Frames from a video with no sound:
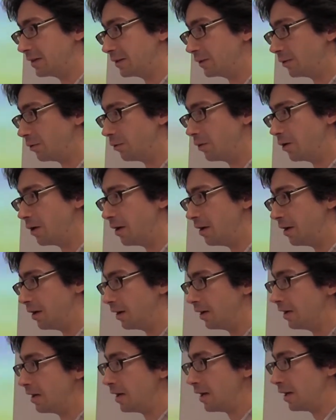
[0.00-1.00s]
So
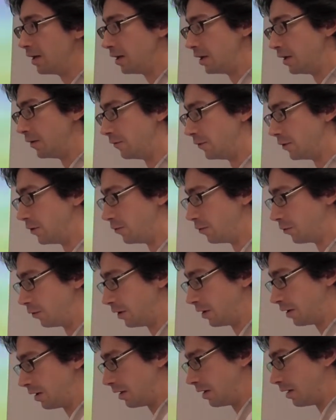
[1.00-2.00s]
if
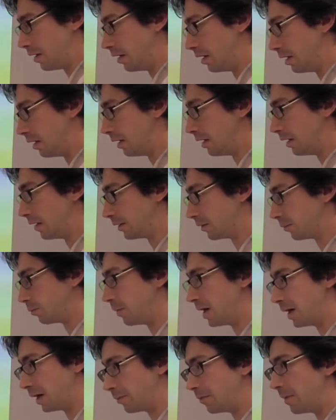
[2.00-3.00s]
you
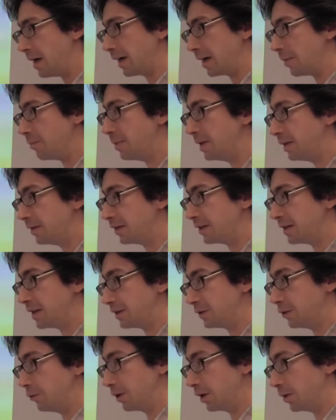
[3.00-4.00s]
make a peel
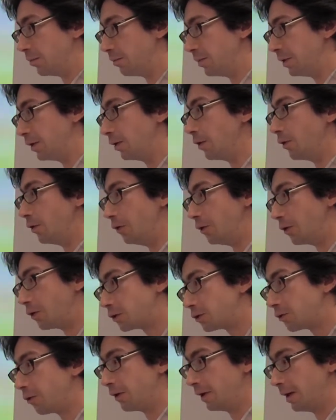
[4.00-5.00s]
test, you can peel
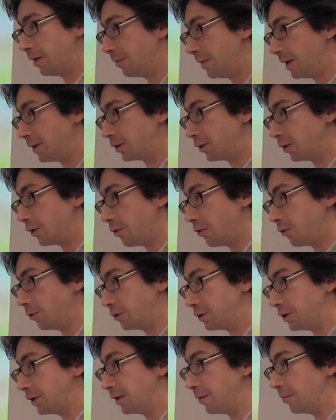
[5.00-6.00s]
not only metal
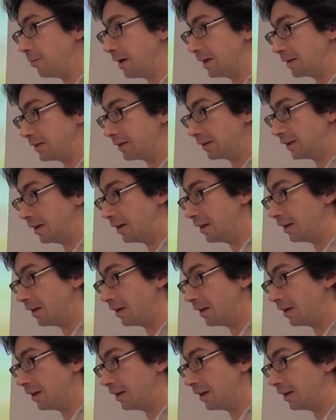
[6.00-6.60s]
coating but